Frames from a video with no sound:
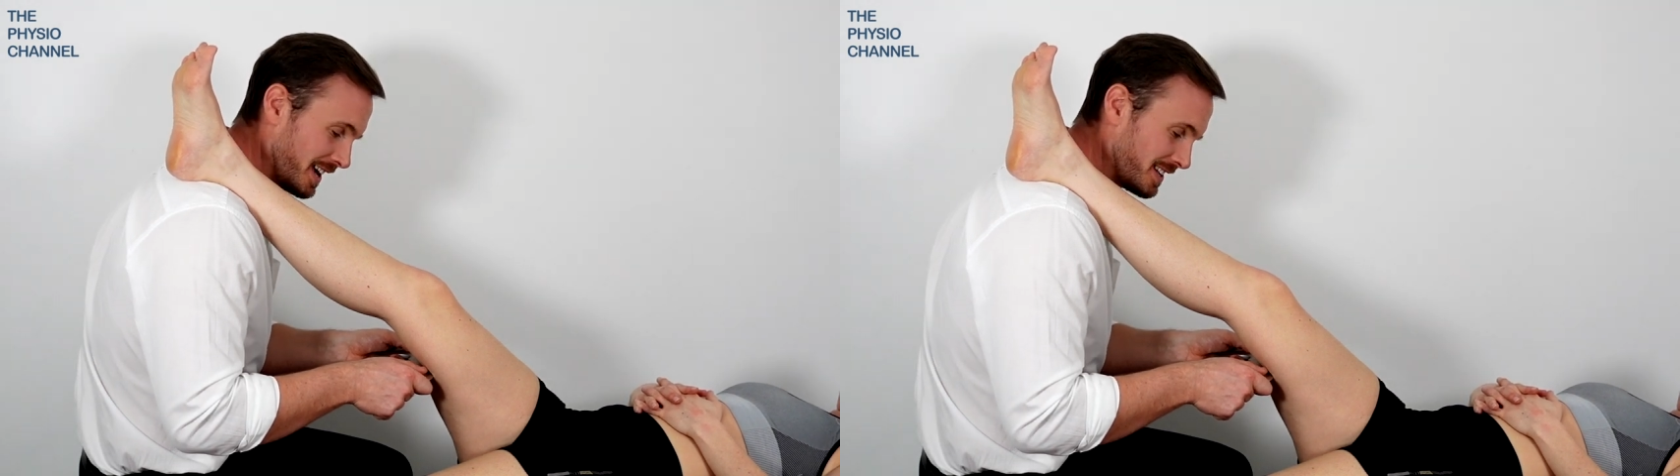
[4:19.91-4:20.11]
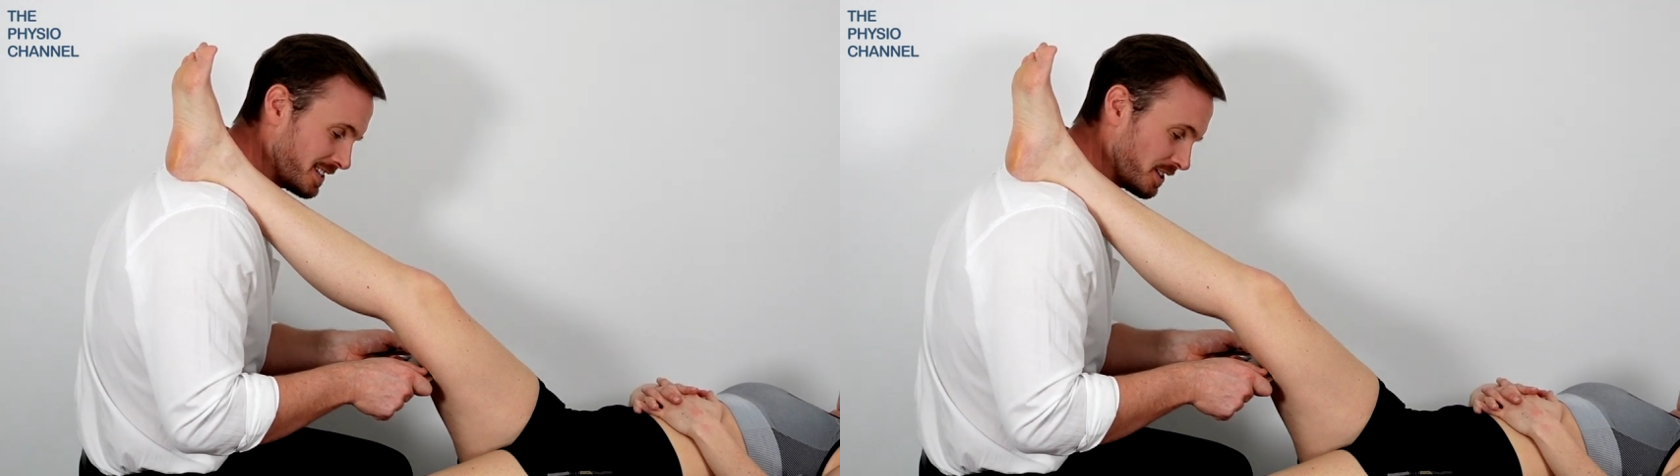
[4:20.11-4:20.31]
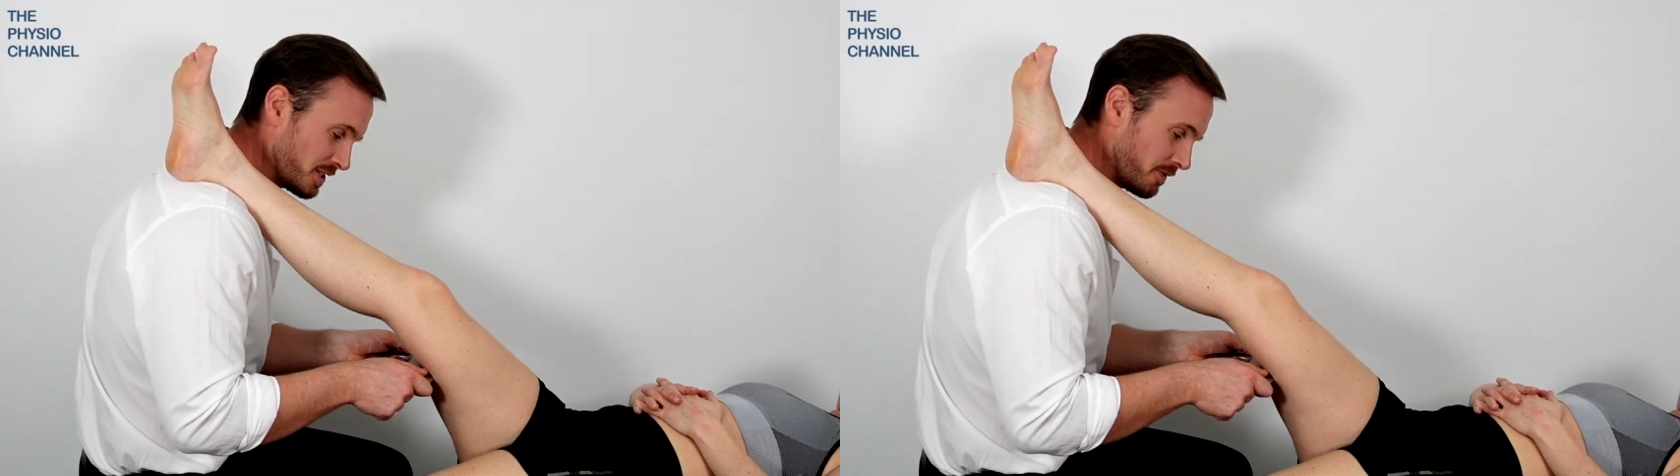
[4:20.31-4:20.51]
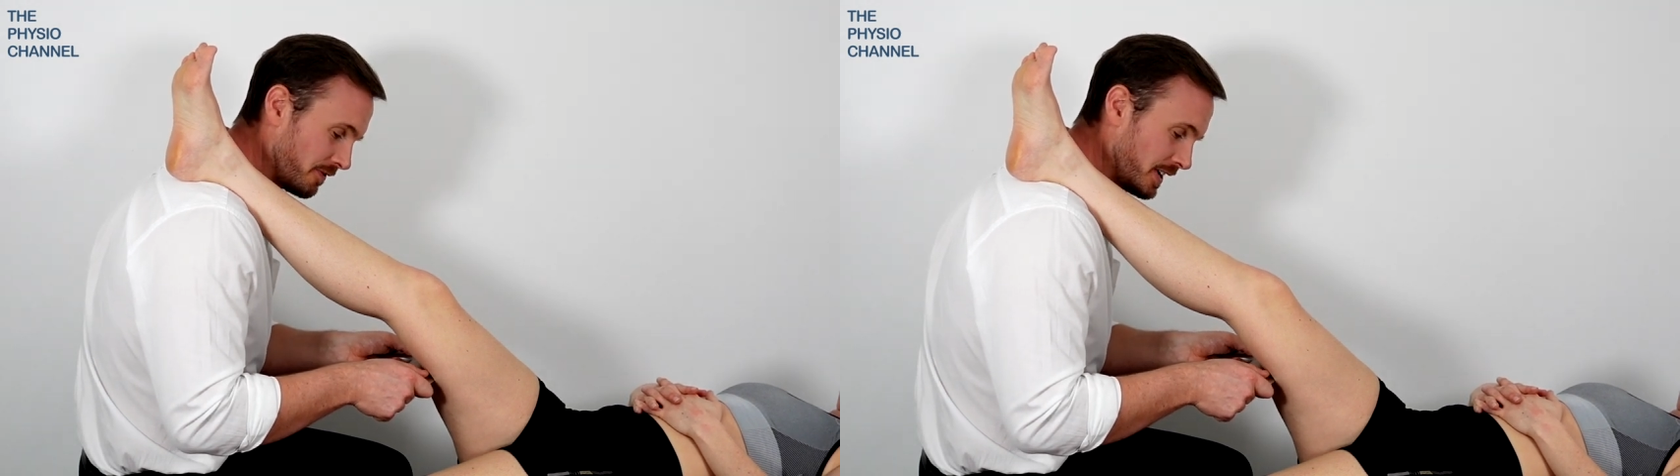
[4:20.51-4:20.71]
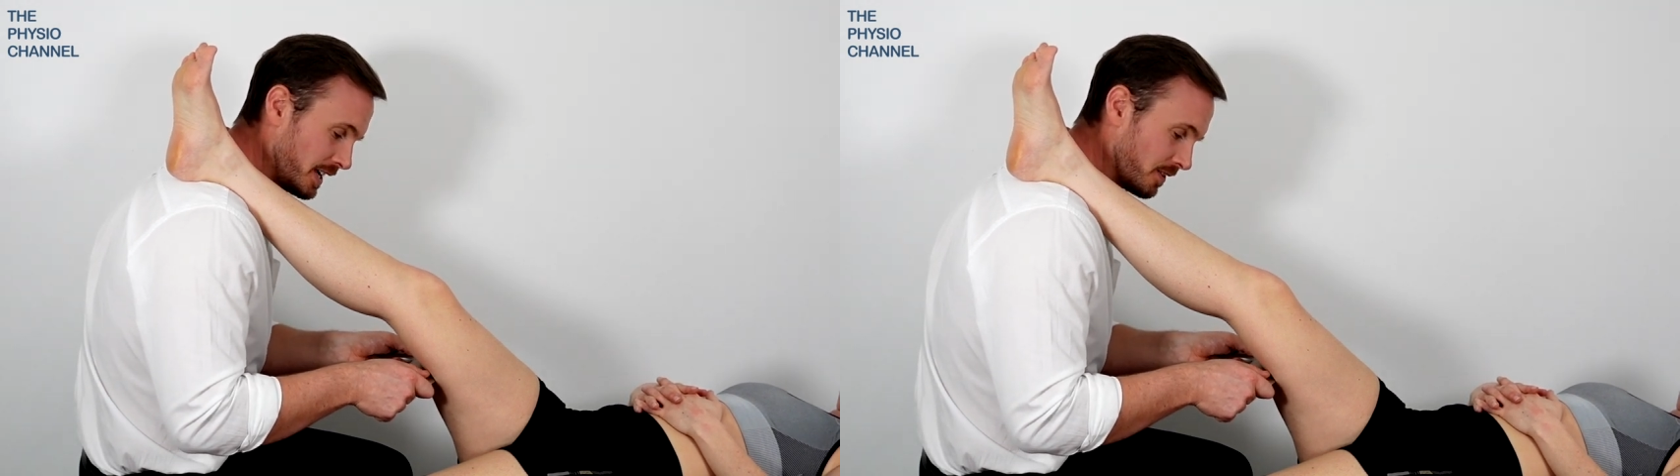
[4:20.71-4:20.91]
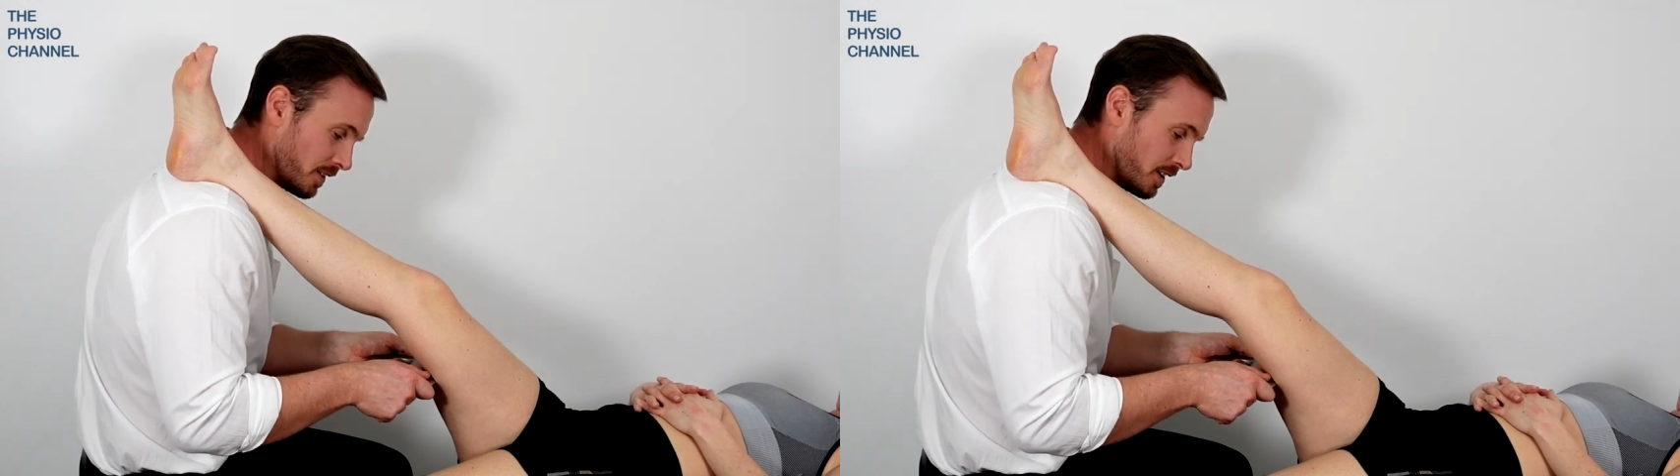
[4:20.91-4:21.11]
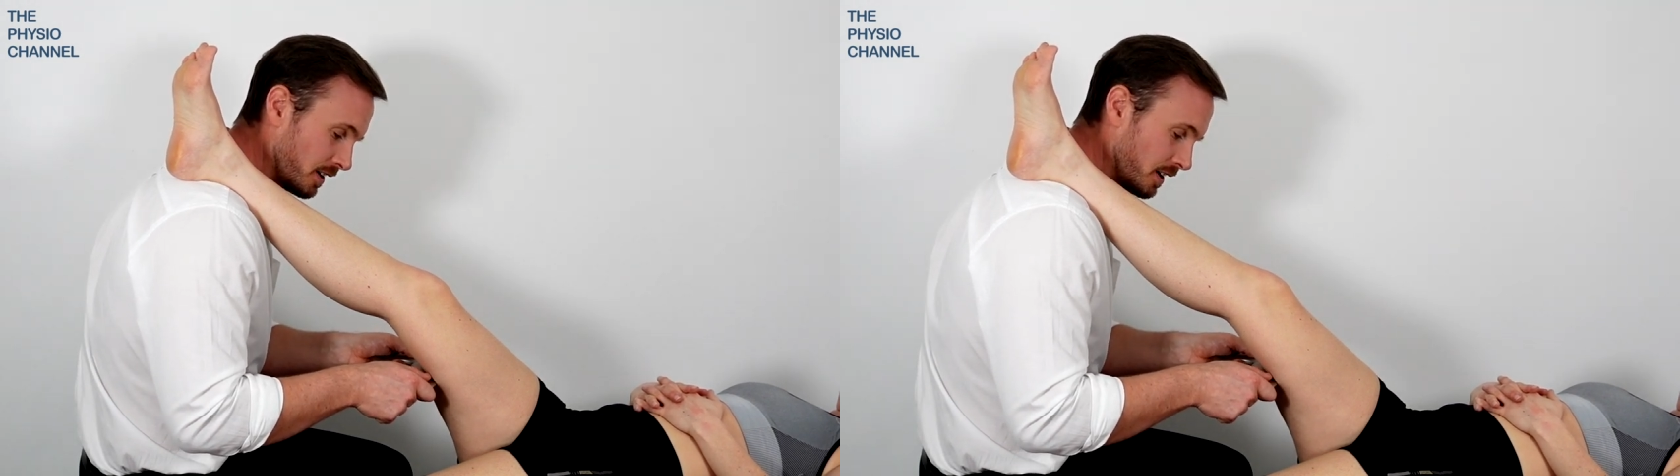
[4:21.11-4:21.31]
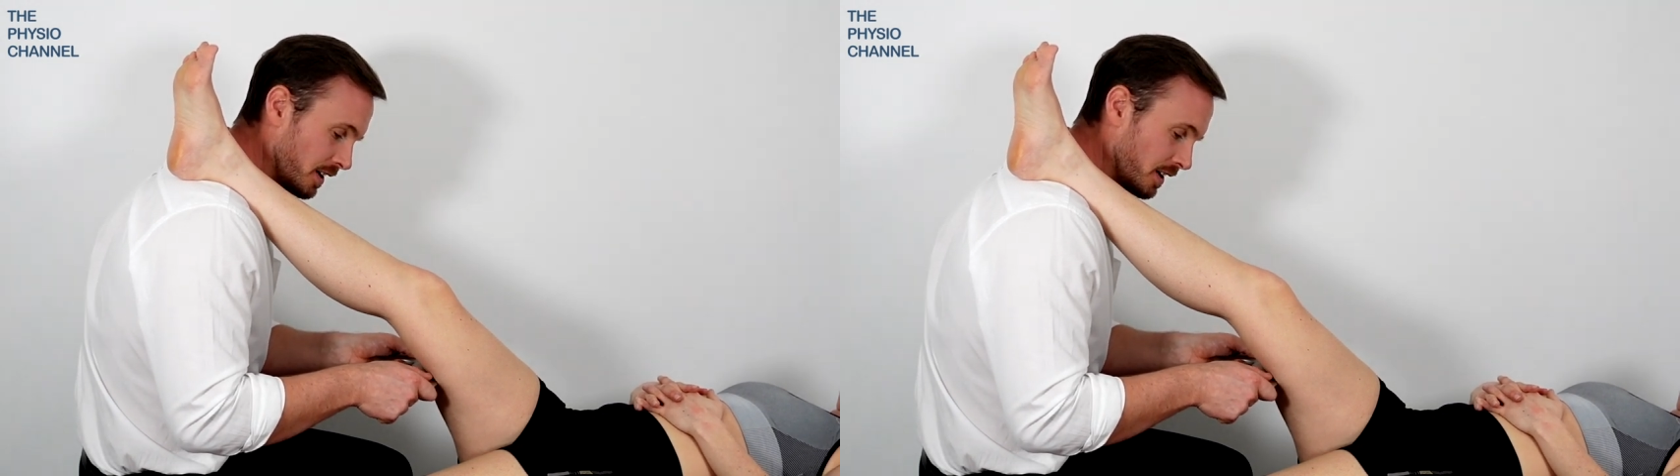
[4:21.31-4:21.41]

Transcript: it does feel